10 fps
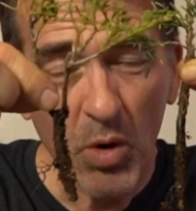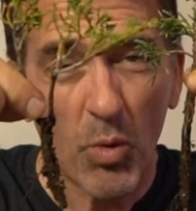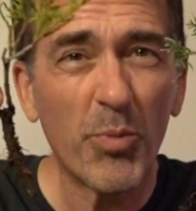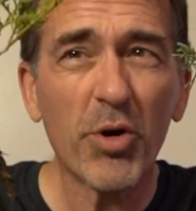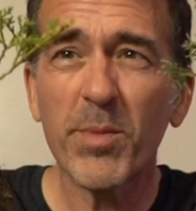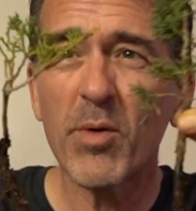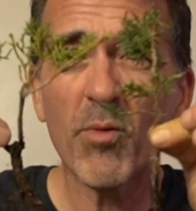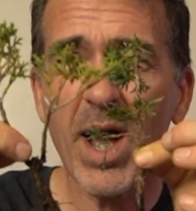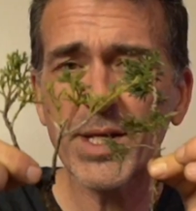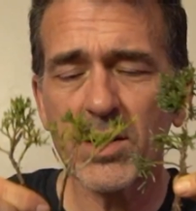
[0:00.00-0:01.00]
We'll put them in
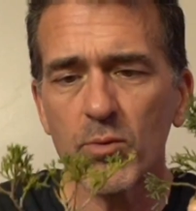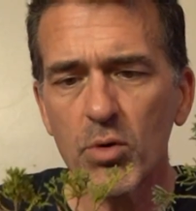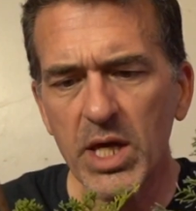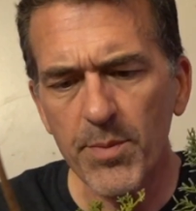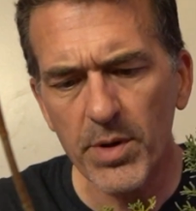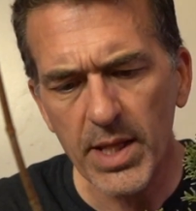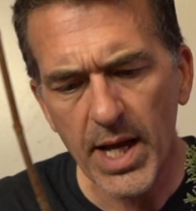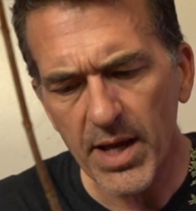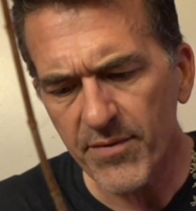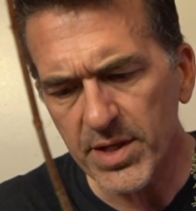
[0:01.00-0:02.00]
rocks and we'll keep them
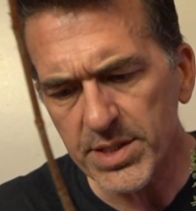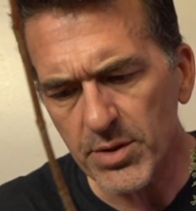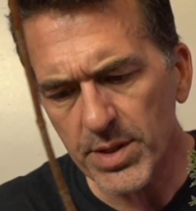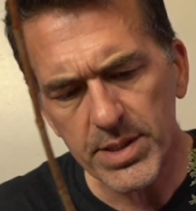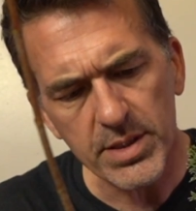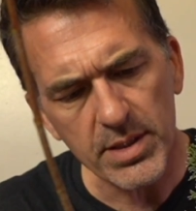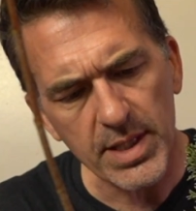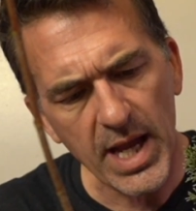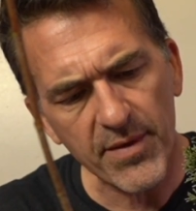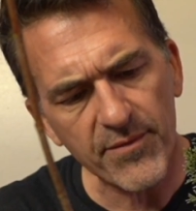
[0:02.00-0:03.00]
alive because there is
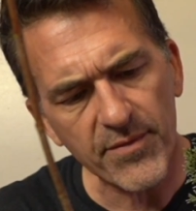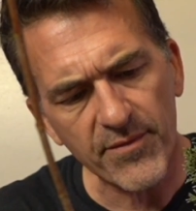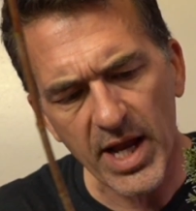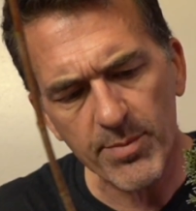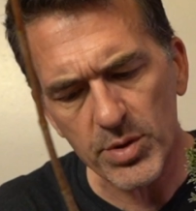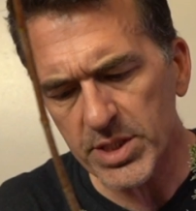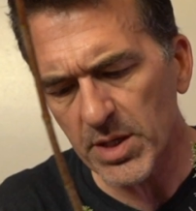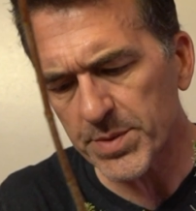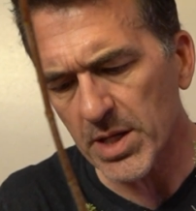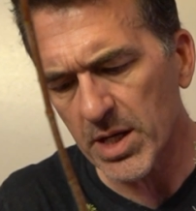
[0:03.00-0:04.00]
live viable
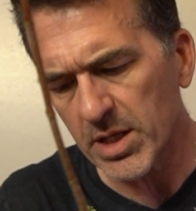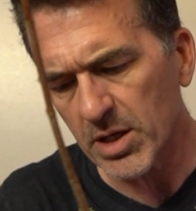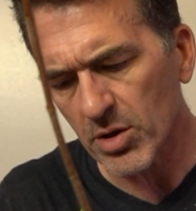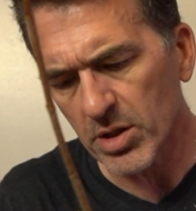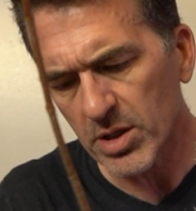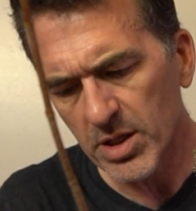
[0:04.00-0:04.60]
tips on here.